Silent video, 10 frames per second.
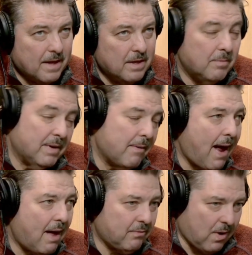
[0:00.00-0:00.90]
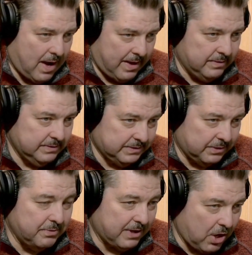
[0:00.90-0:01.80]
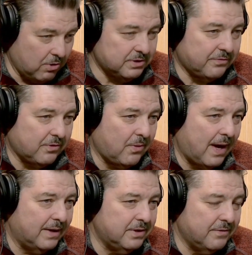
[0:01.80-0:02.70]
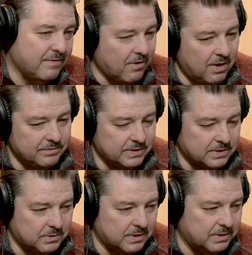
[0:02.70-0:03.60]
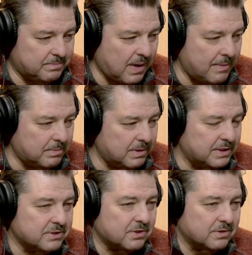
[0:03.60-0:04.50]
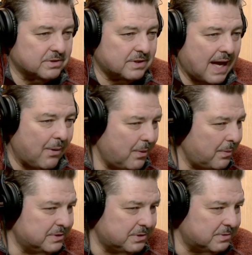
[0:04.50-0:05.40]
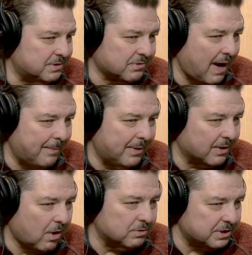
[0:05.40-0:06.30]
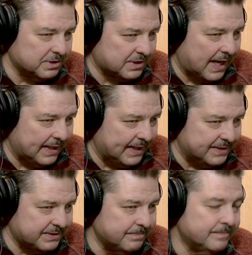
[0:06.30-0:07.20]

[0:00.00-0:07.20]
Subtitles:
you've been around a while, so you've been coaching for a while, and you evolved into probably a certain style. What would you describe your coaching style as?